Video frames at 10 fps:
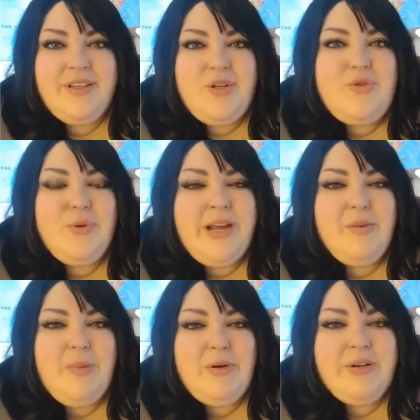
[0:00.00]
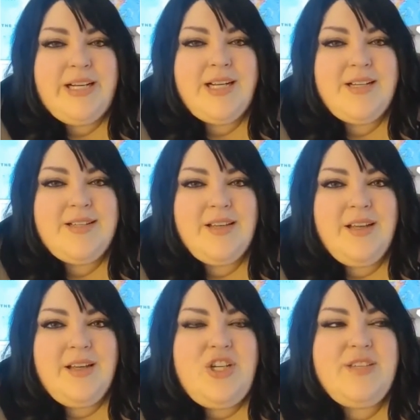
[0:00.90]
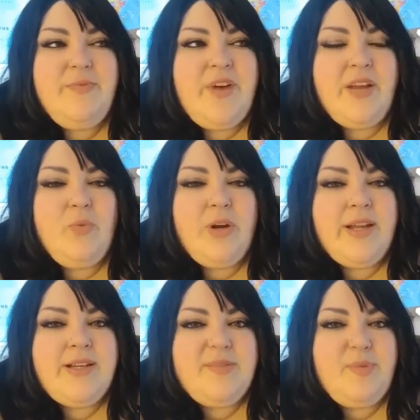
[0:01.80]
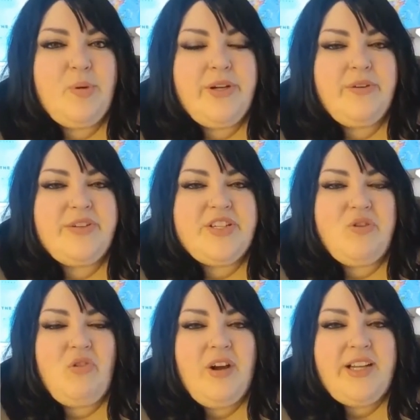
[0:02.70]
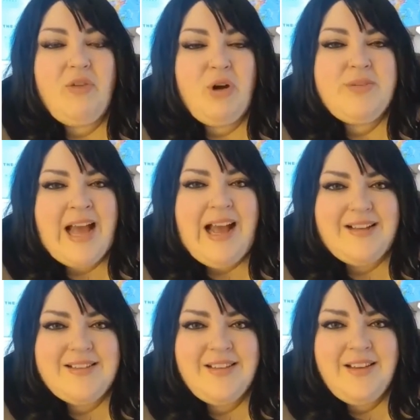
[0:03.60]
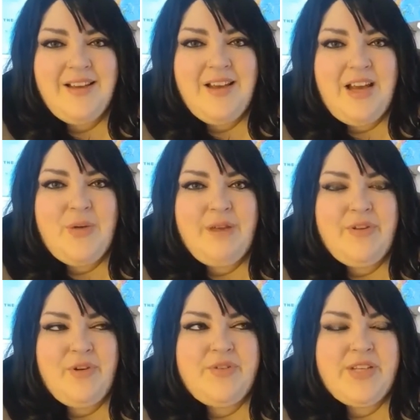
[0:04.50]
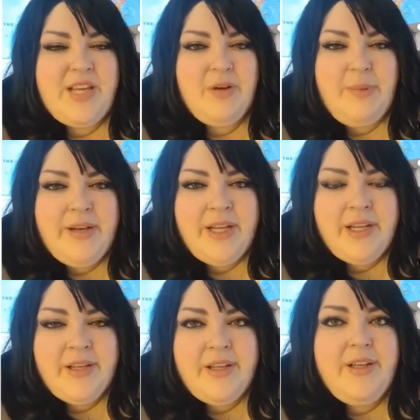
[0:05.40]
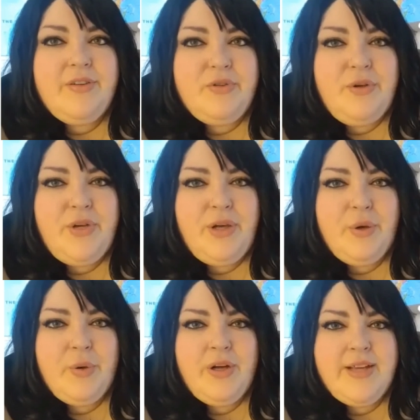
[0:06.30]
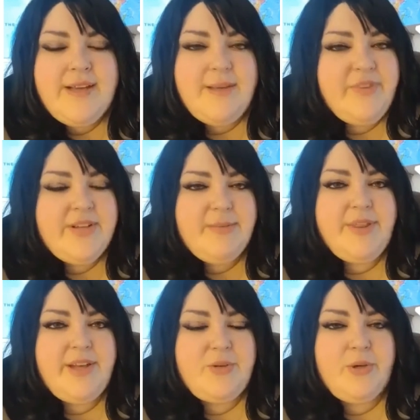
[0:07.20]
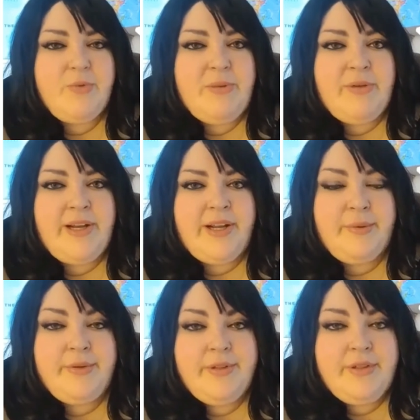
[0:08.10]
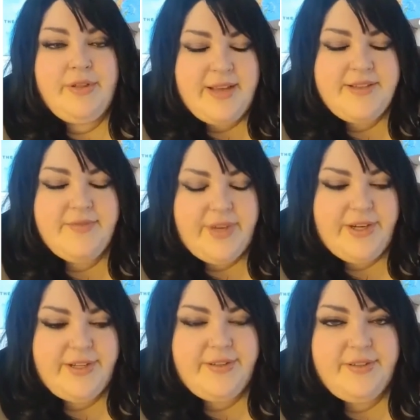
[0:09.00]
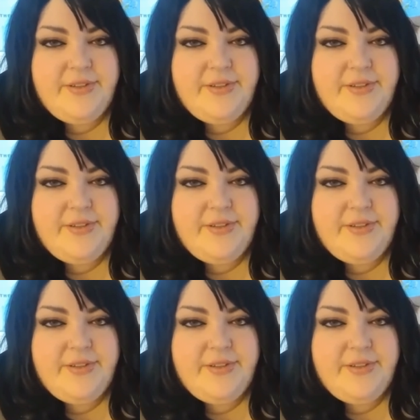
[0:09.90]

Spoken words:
You don't care about her needs. She's fucking working to support your scrawny, gross ass, and you have the nerve to keep her up at night? Screw you. Yes, I'm very sympathetic towards women right now. Yes, very.